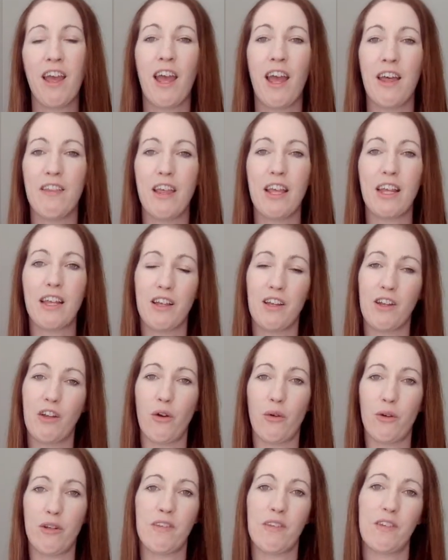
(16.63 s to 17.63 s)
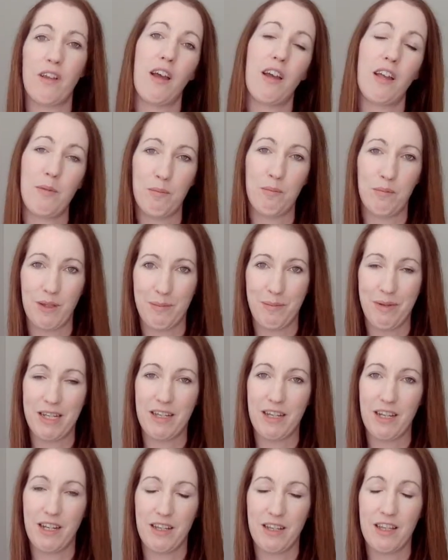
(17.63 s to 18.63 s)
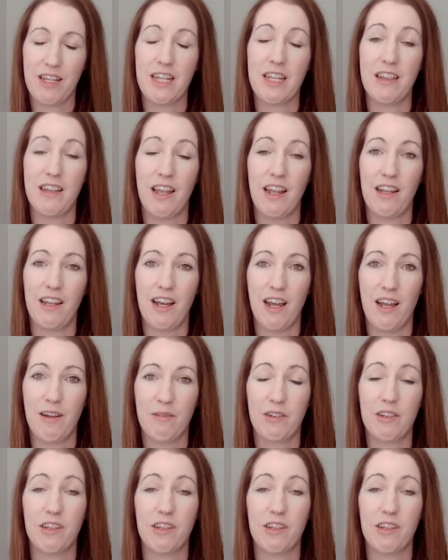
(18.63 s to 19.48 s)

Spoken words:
and then can go and start implementing it in their lives,